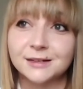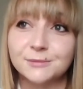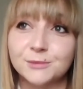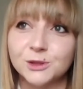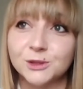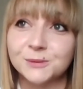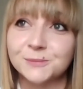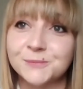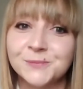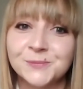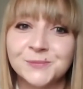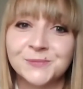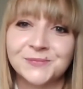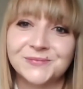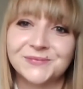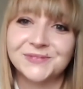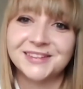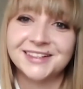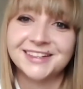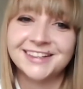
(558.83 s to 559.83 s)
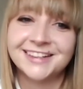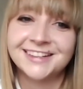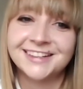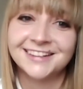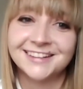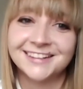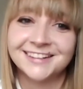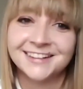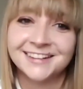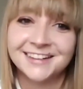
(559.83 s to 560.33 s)
come
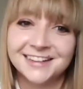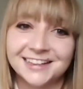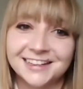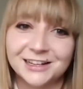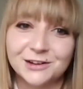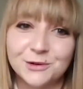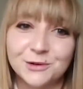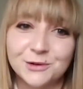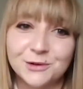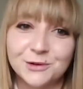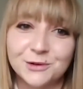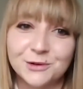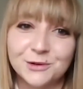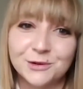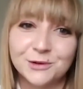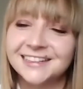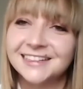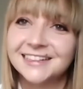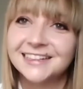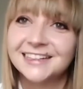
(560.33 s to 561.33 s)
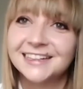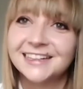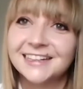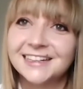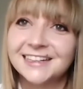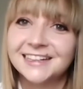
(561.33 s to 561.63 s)
on. Like, what am I doing?